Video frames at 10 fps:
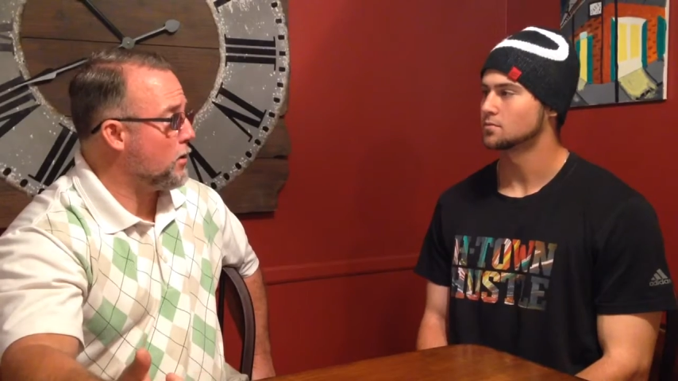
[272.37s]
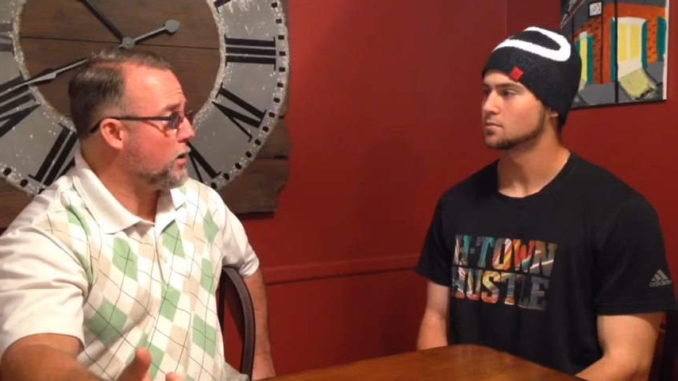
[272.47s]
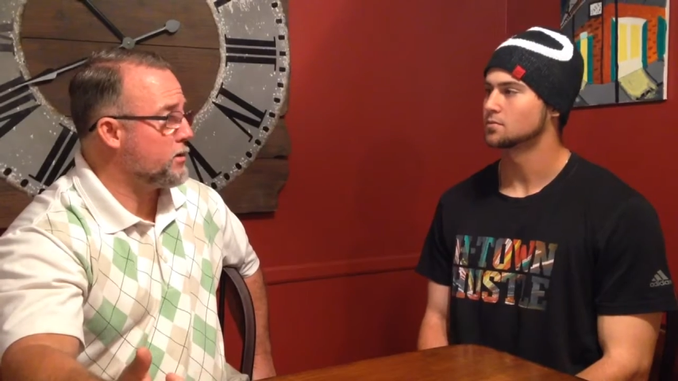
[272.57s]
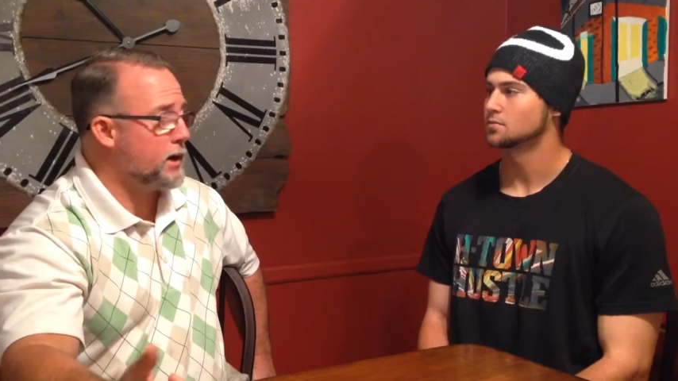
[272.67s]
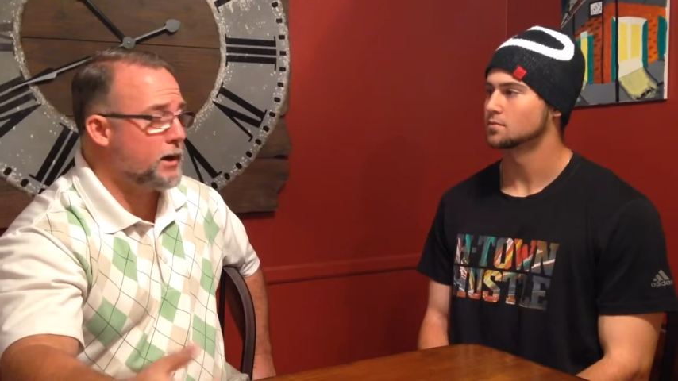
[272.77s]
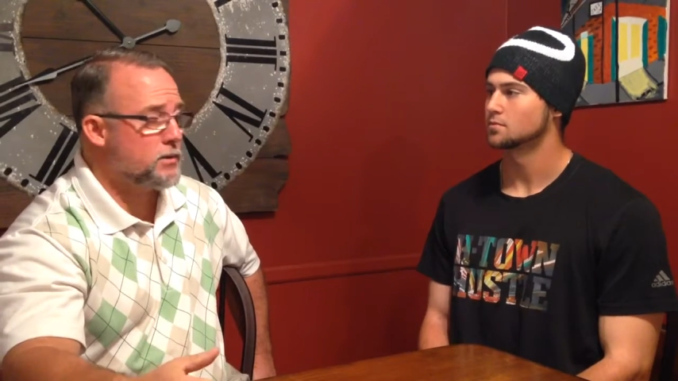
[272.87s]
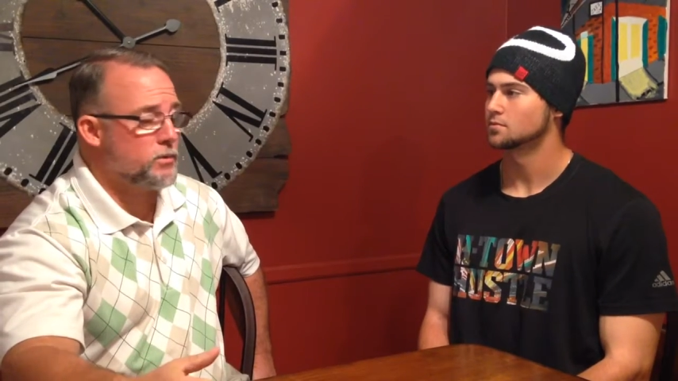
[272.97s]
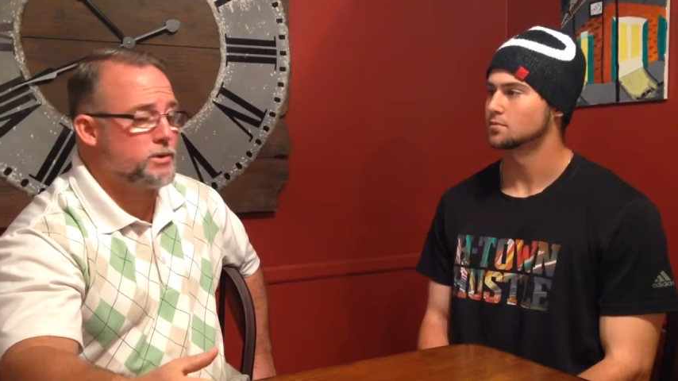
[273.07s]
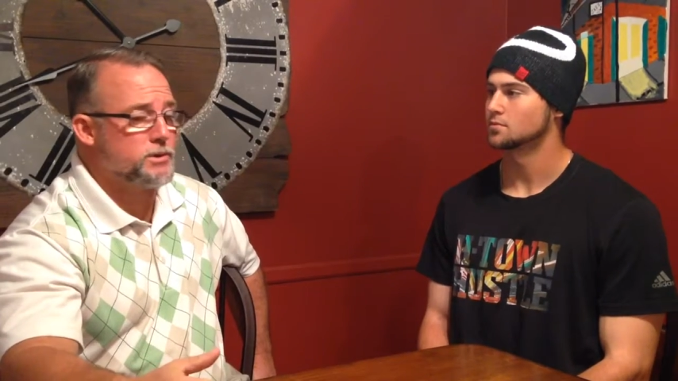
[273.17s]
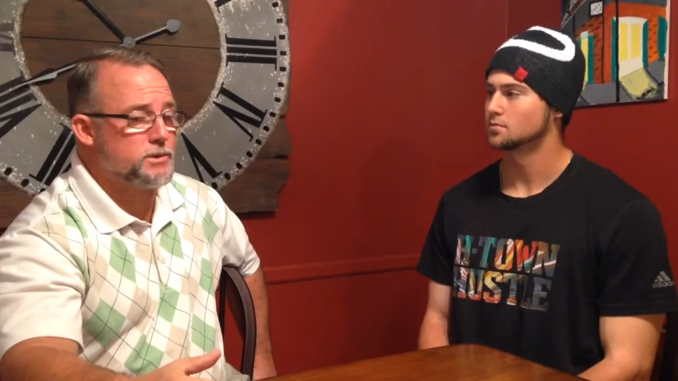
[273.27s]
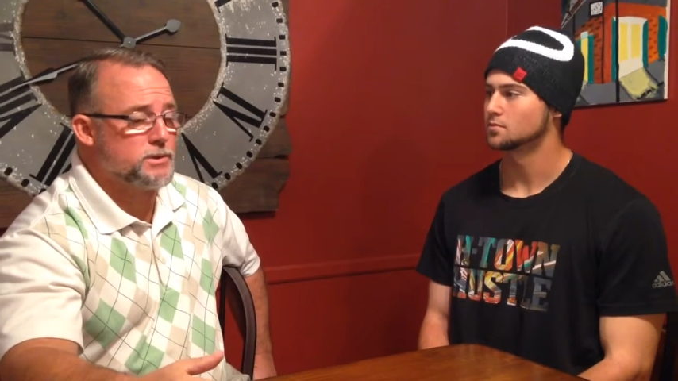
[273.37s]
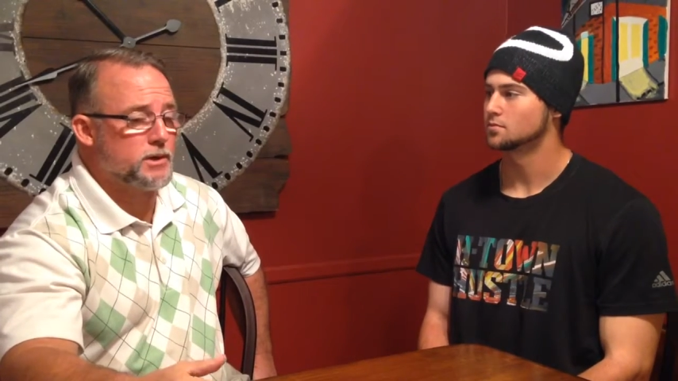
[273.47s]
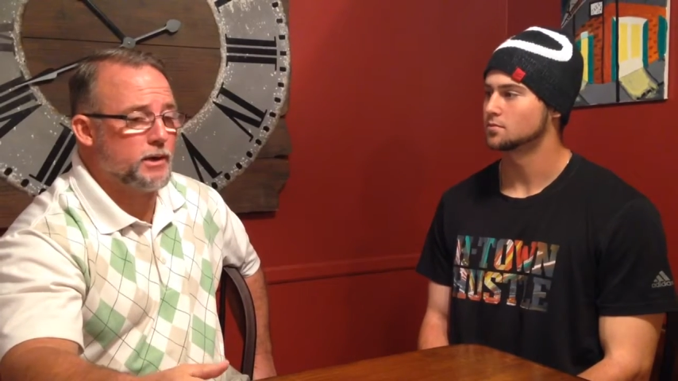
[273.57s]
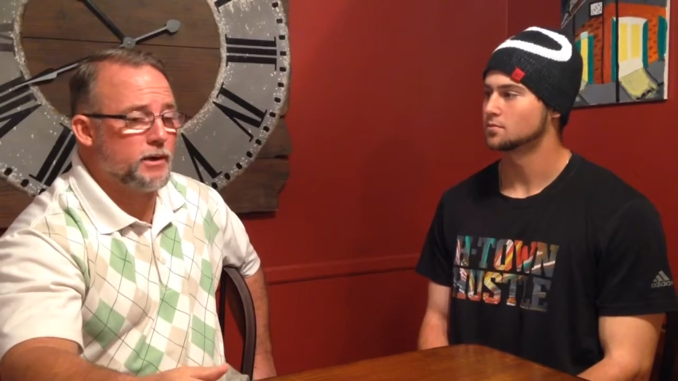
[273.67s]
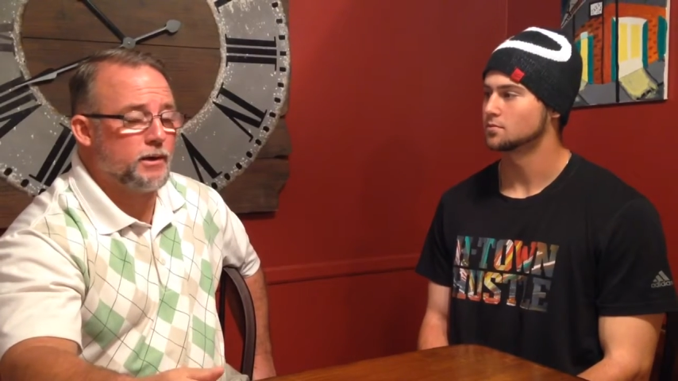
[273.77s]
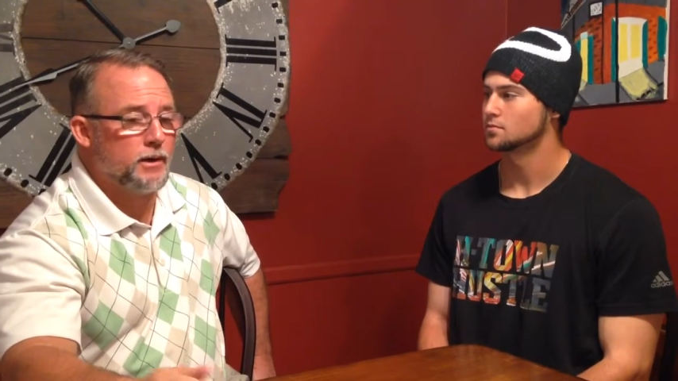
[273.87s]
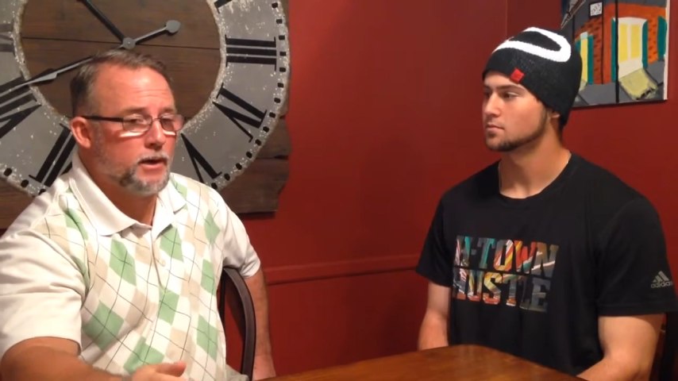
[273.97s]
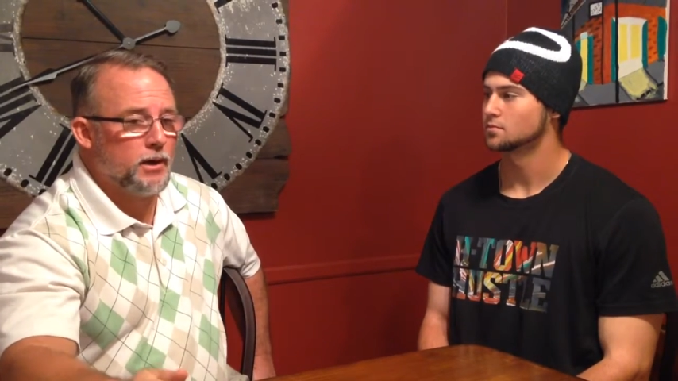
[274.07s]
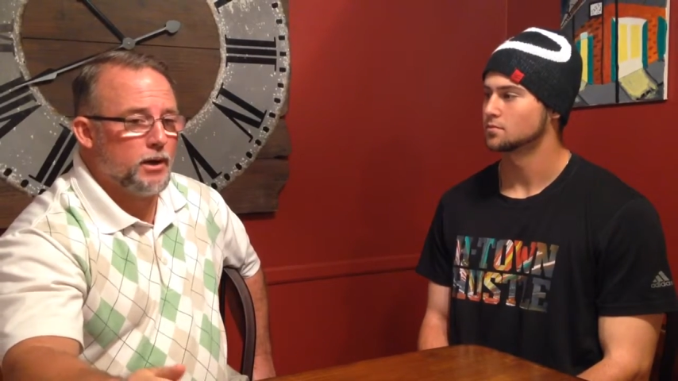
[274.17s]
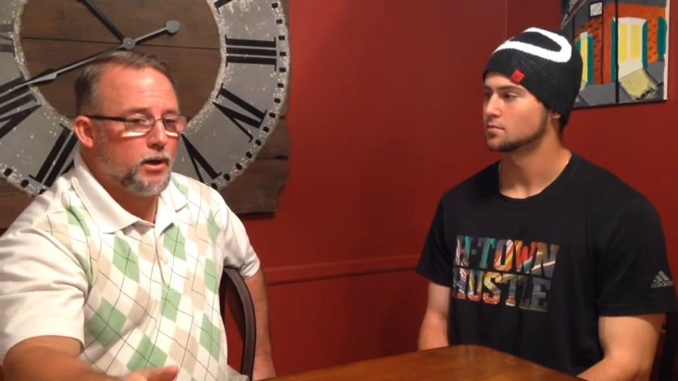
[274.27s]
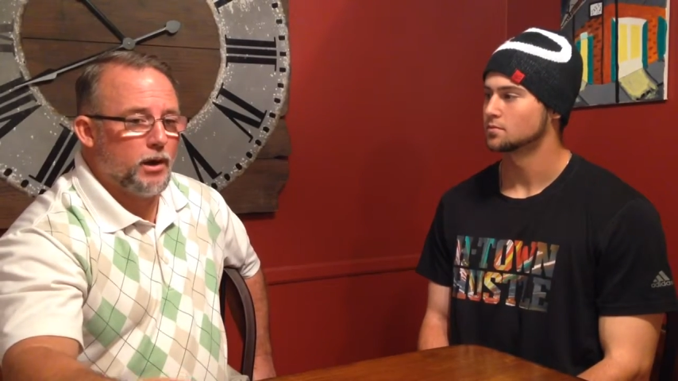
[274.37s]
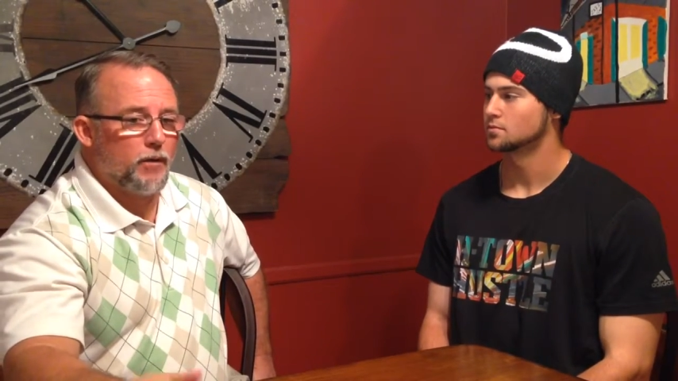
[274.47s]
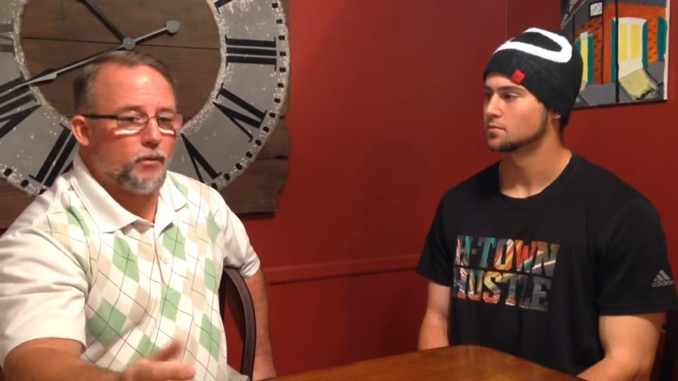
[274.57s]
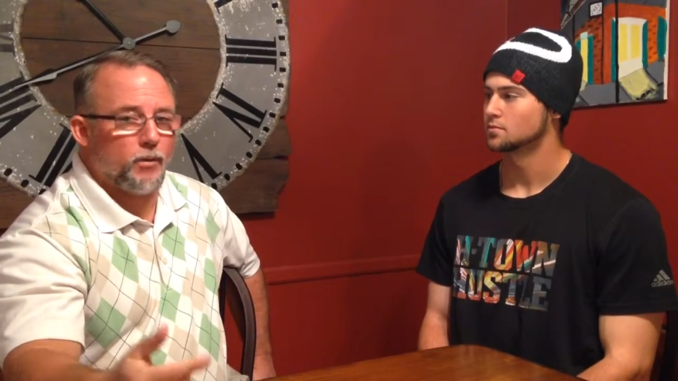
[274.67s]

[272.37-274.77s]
Speaker 1: heart attack, which is uh, another